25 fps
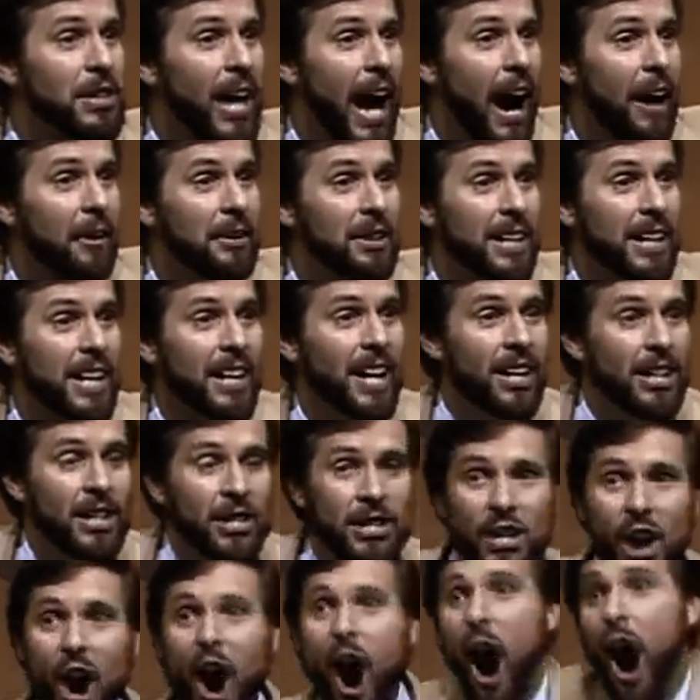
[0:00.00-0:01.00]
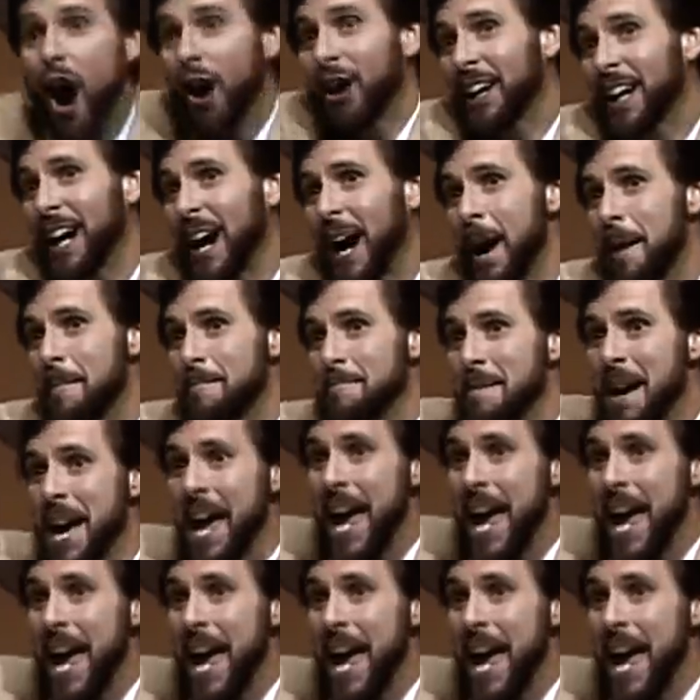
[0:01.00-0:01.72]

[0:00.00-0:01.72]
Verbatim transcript: out. Y'all come,